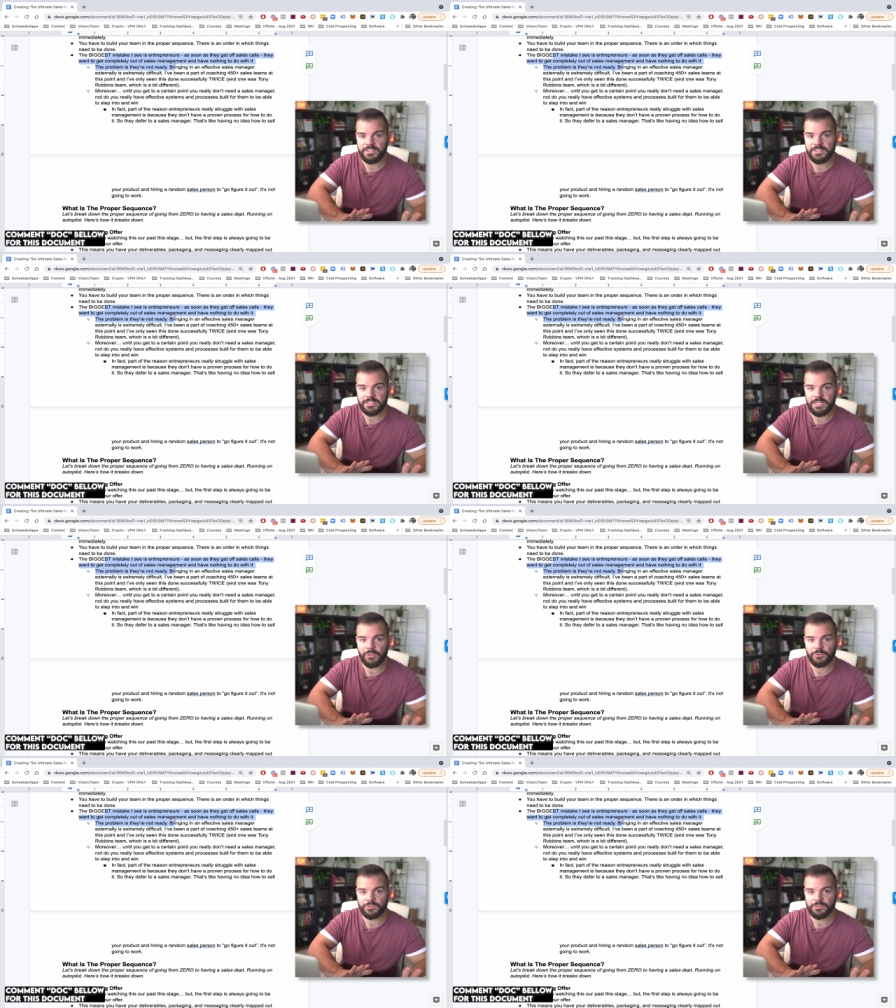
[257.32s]
into the
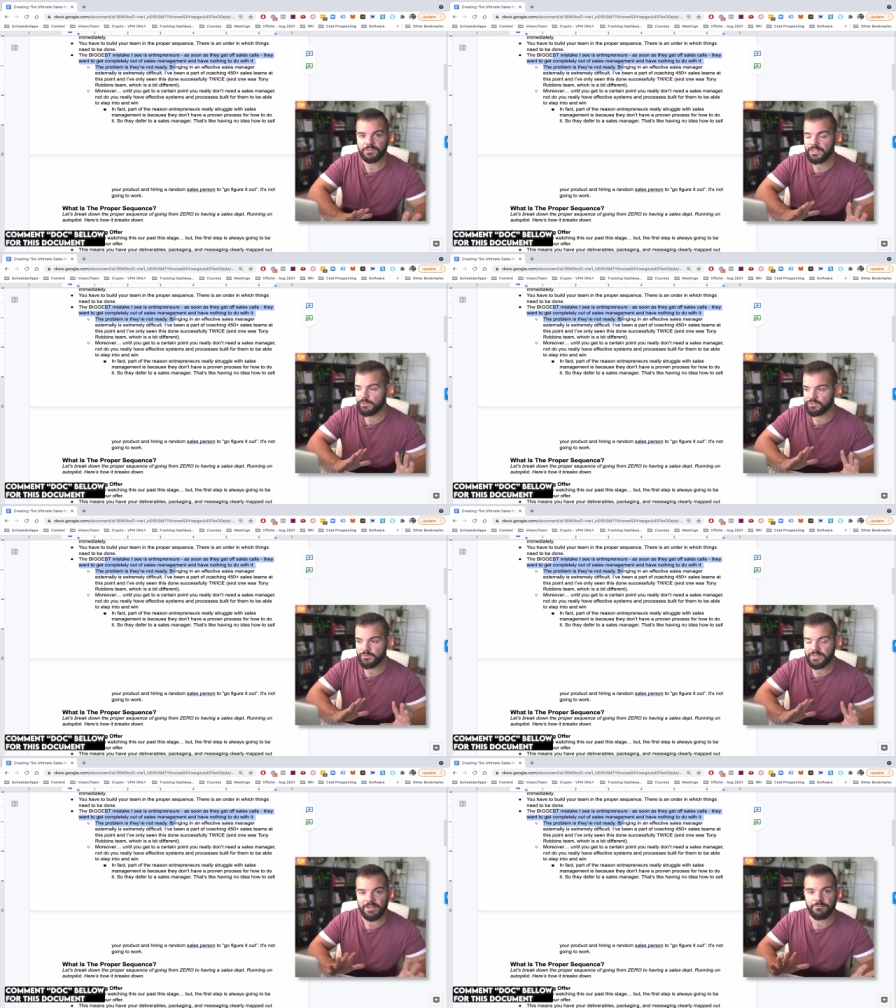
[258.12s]
sales and they were
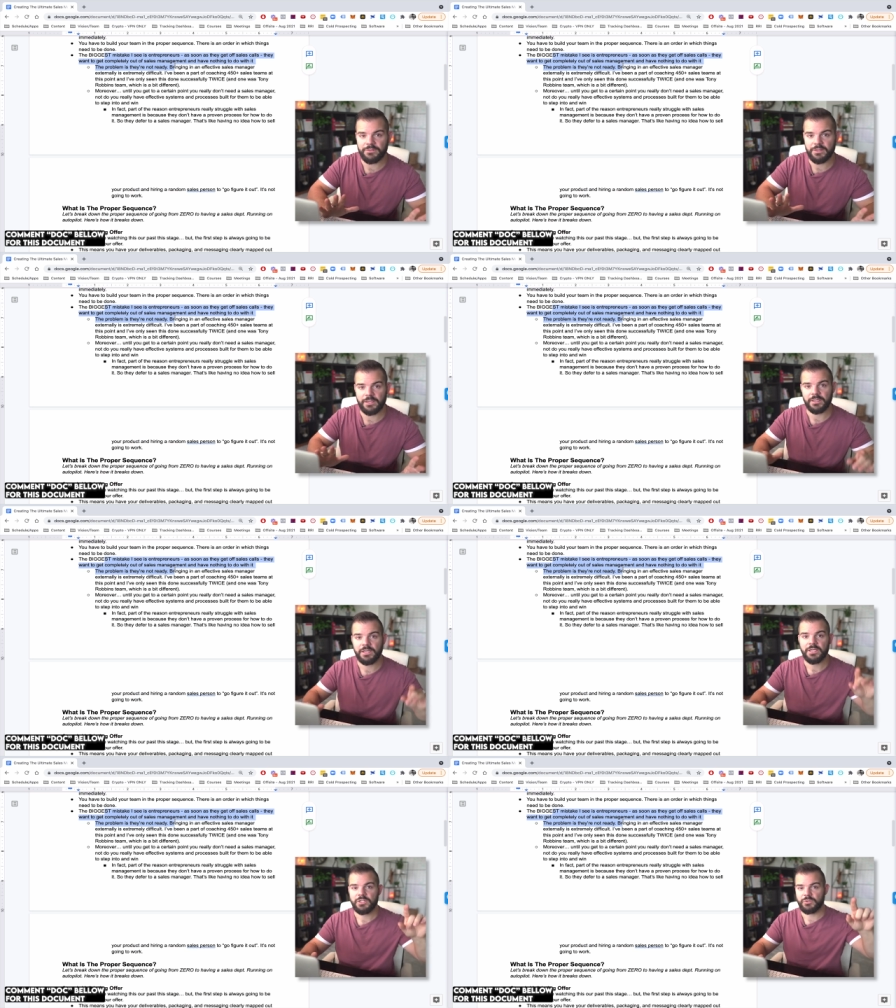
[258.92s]
doing everything
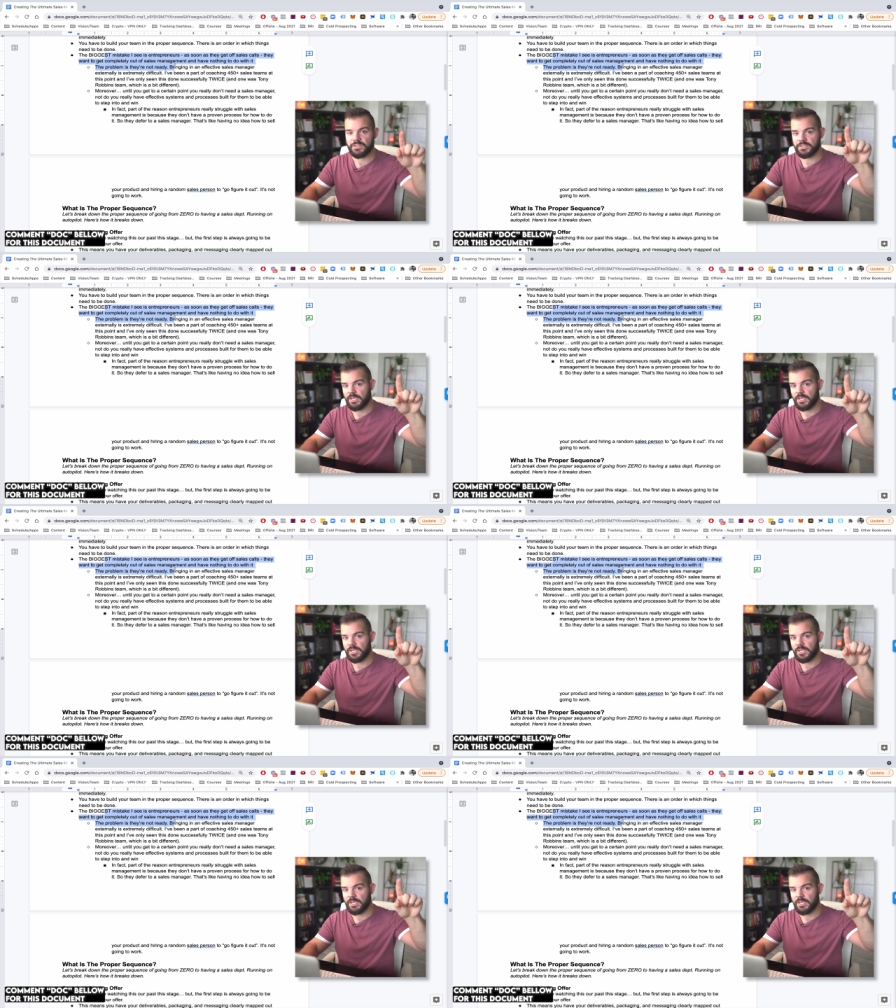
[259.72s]
to it's